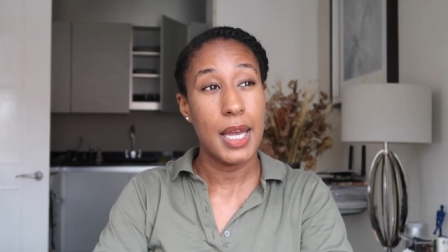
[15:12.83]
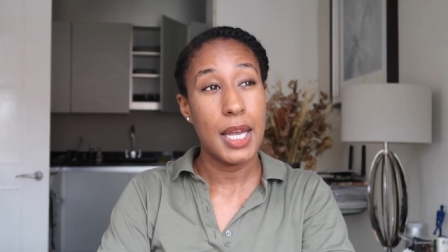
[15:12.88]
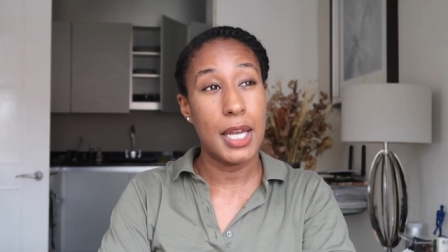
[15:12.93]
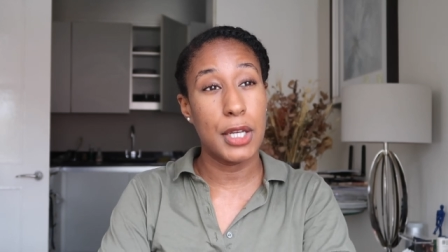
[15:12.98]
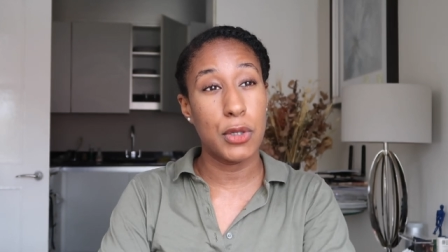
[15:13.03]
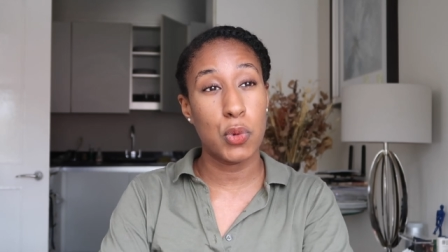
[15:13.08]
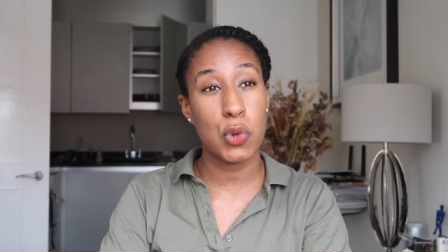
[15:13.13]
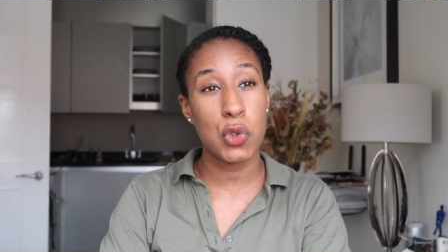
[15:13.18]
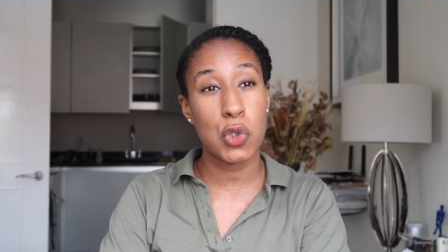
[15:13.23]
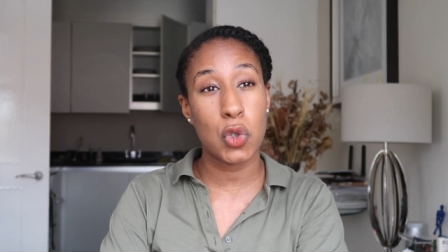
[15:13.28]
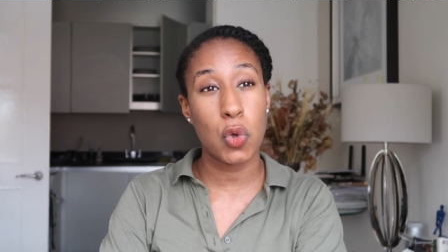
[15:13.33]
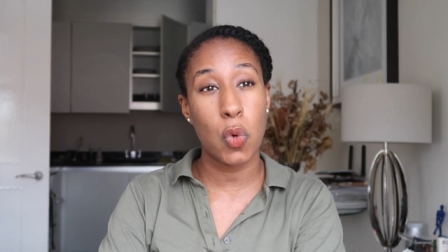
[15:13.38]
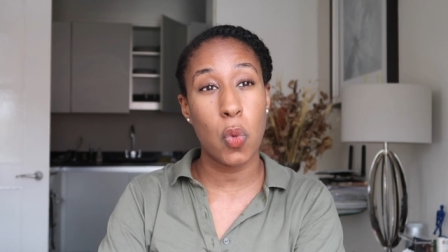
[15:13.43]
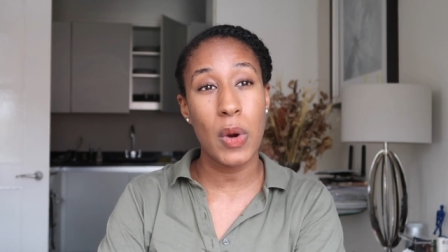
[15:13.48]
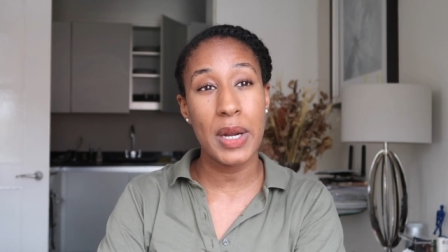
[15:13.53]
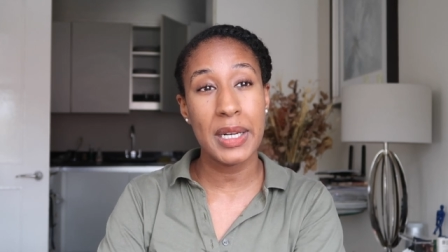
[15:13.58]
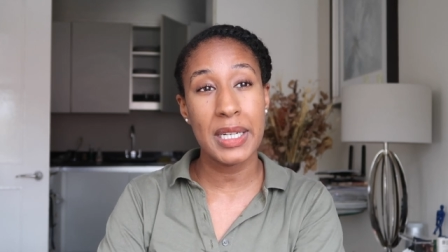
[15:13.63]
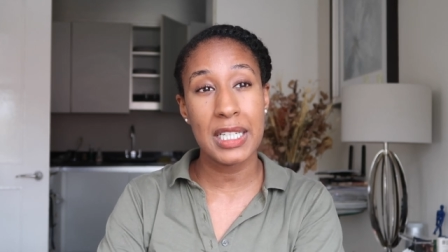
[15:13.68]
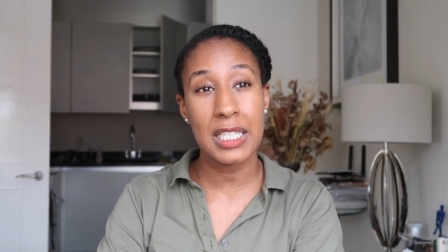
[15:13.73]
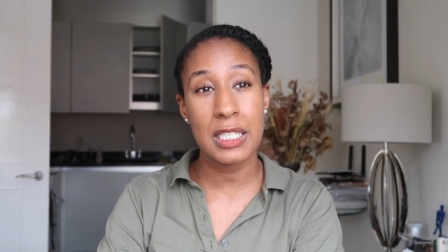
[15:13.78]
It was
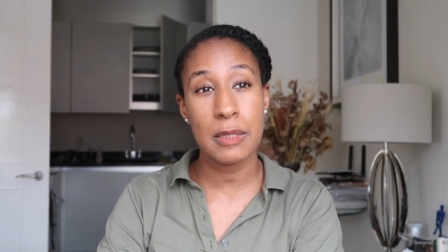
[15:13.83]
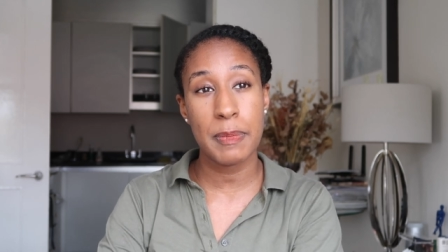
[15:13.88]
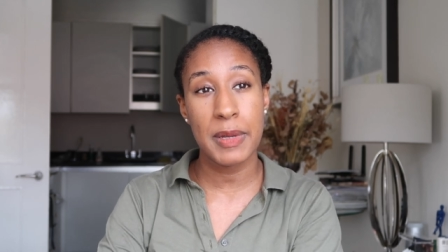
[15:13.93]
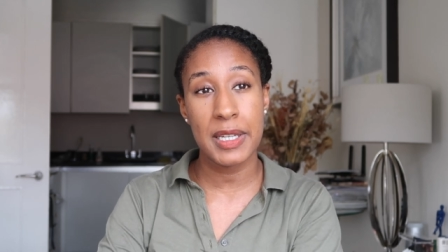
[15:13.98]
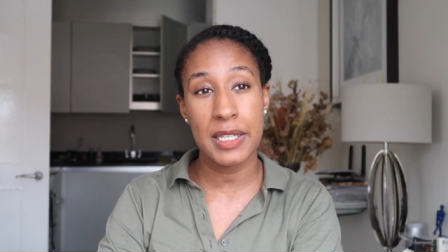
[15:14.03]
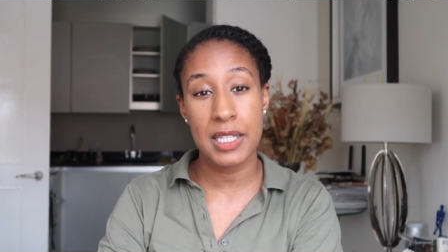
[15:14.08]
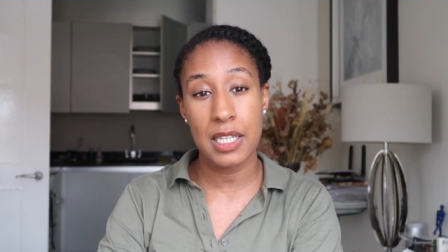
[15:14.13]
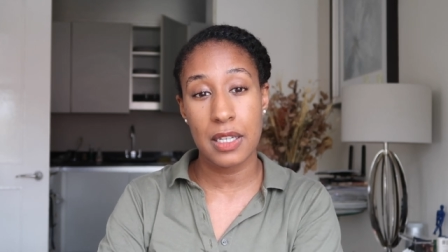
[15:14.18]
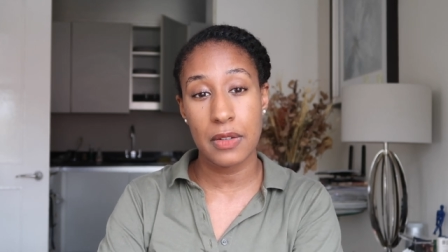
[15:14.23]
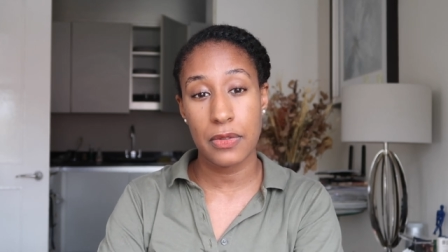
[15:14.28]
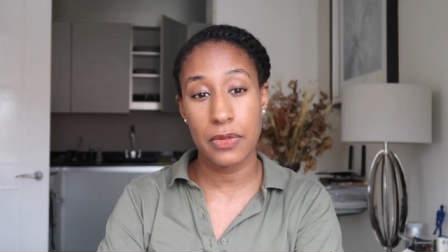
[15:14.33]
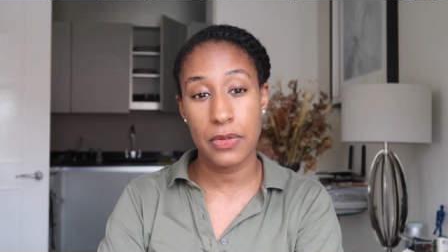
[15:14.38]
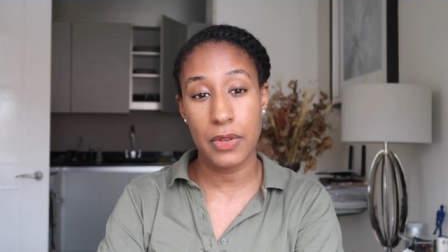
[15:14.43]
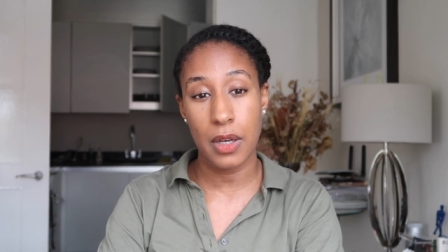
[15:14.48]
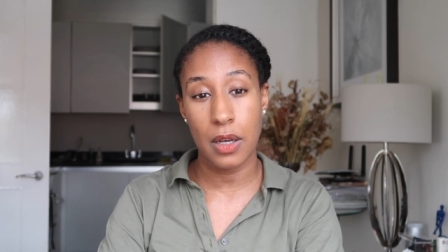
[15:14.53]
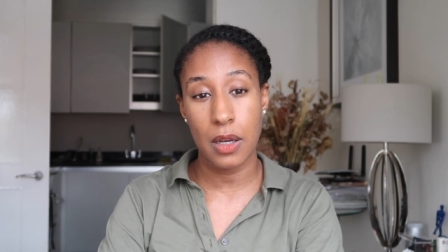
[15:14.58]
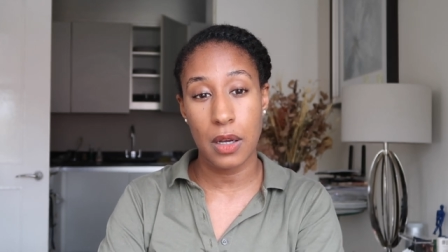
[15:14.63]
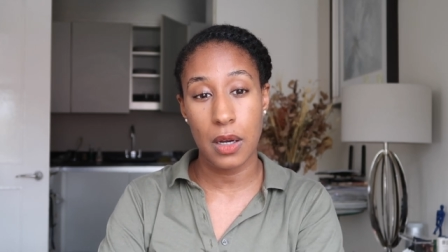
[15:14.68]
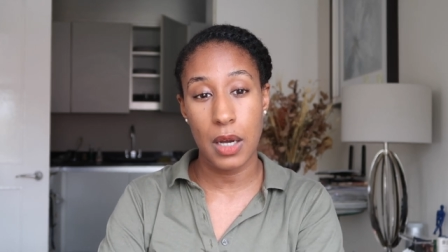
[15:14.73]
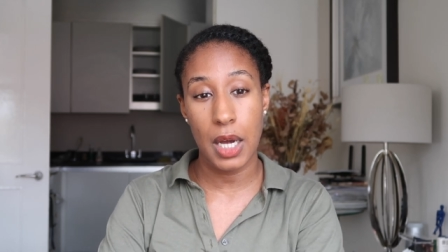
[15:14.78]
quite expensive.
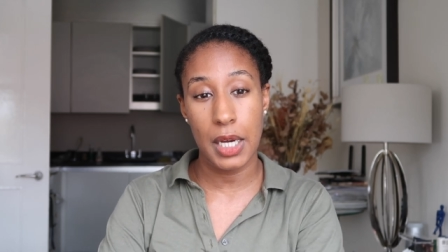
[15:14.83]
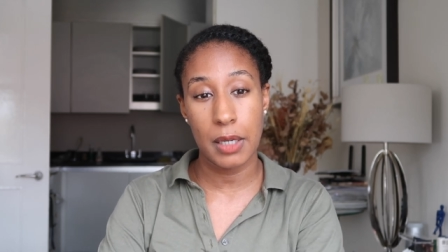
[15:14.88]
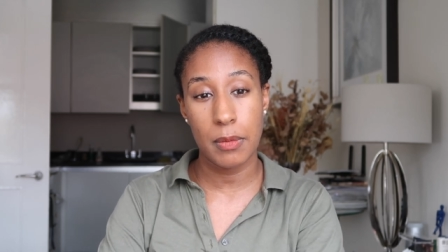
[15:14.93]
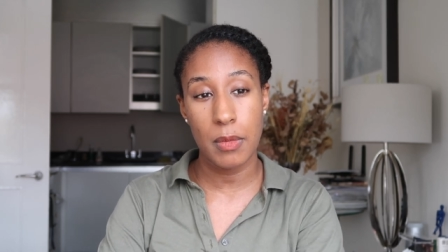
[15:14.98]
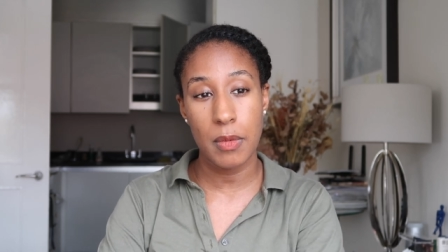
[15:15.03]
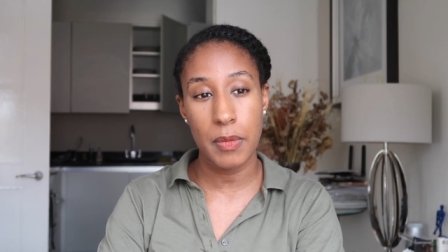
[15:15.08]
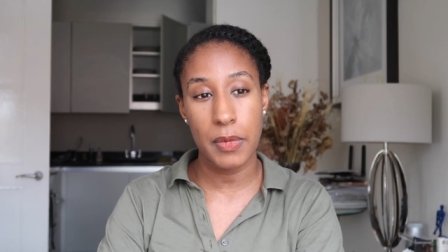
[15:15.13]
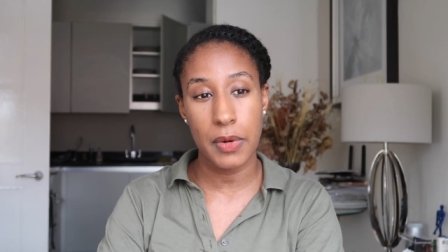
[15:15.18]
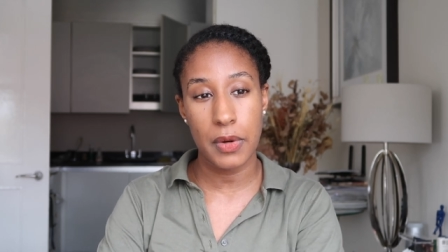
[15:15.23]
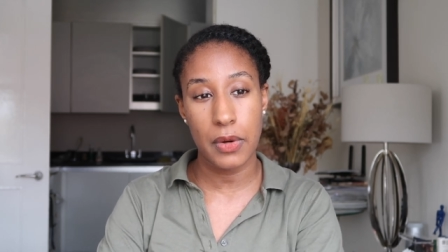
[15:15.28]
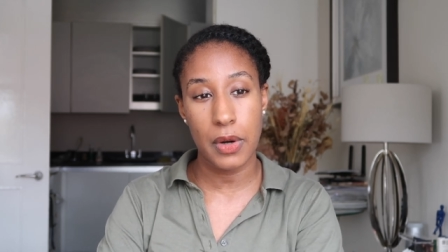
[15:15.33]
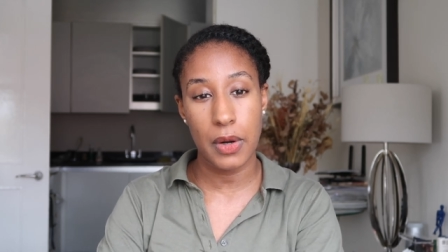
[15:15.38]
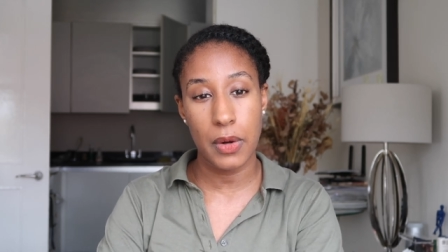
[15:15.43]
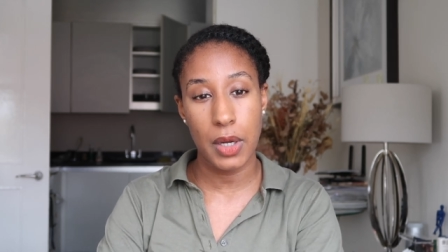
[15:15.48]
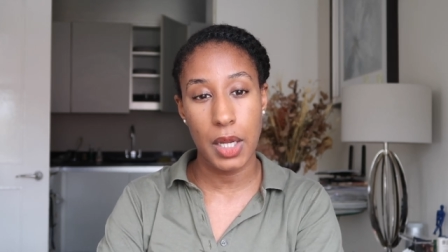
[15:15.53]
I remember